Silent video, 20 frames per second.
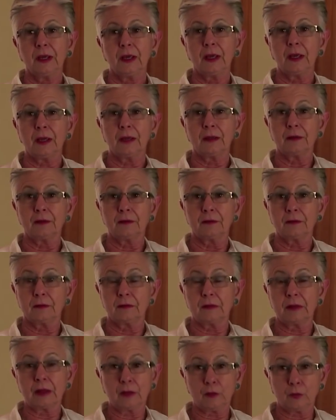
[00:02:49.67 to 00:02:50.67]
And
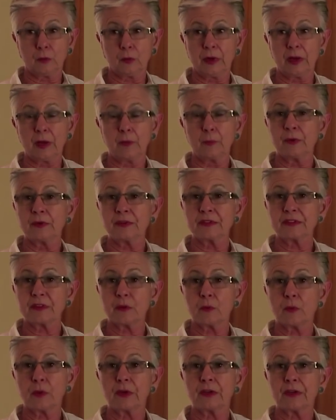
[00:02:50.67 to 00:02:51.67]
that's what happens.
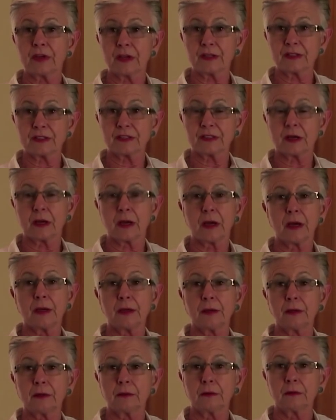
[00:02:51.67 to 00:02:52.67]
Someone does
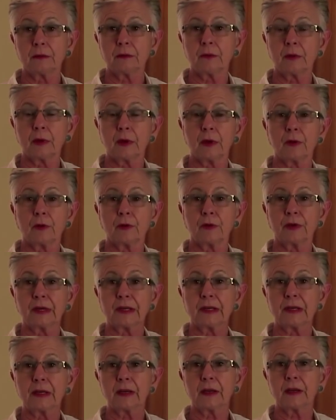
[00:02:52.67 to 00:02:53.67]
die, they are
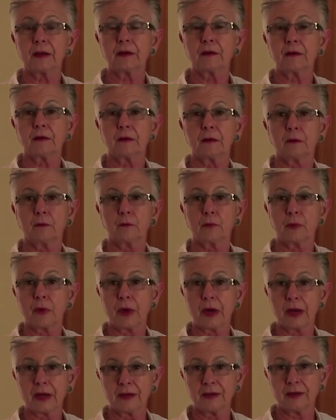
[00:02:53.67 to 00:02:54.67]
declared
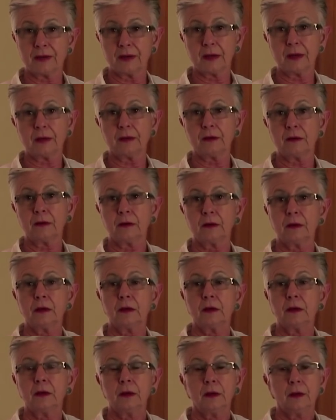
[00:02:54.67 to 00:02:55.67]
brain dead.
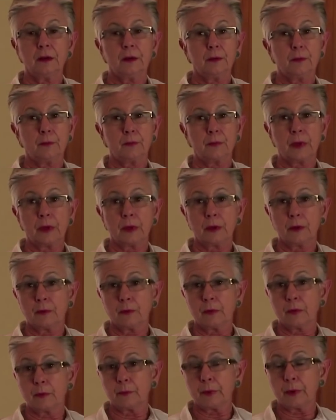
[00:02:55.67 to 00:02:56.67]

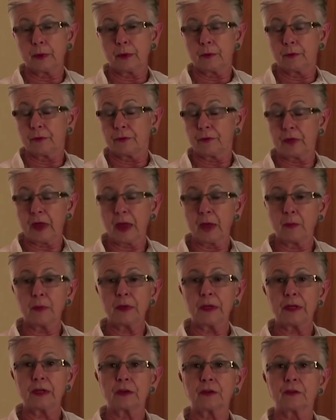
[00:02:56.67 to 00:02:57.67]
the uh,
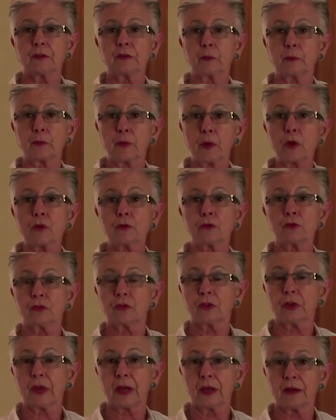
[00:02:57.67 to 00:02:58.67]
family is
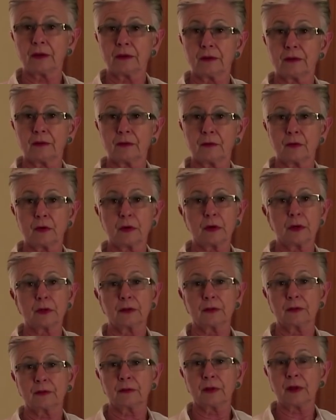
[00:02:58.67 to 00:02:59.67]
approached, and it's a
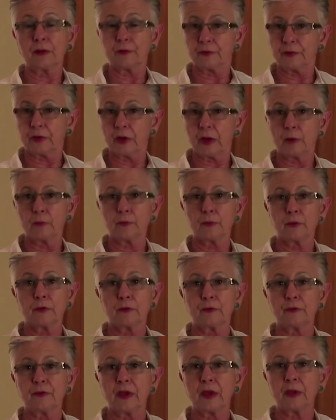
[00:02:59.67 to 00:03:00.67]
very tough time for
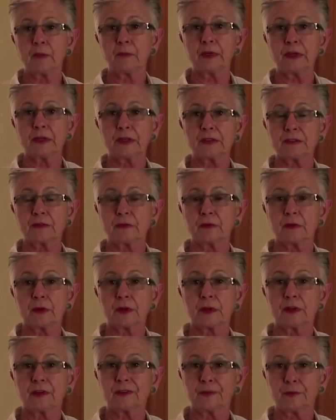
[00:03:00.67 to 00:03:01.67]
the family. It's a
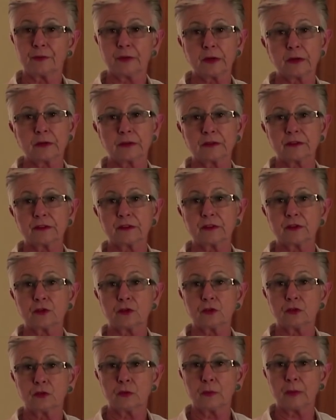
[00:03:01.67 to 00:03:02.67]
very difficult
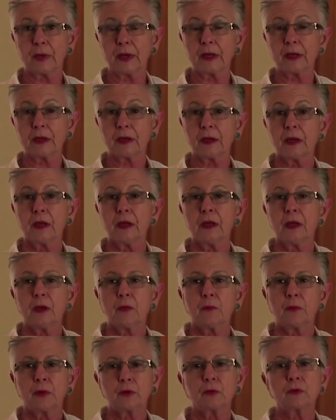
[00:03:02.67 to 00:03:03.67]
decision to make,
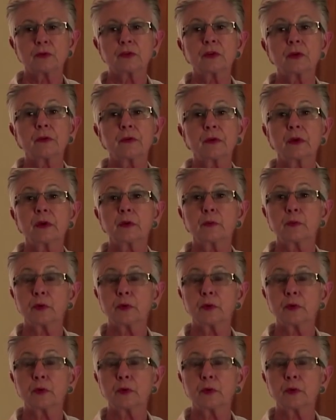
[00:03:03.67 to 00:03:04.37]
but also a very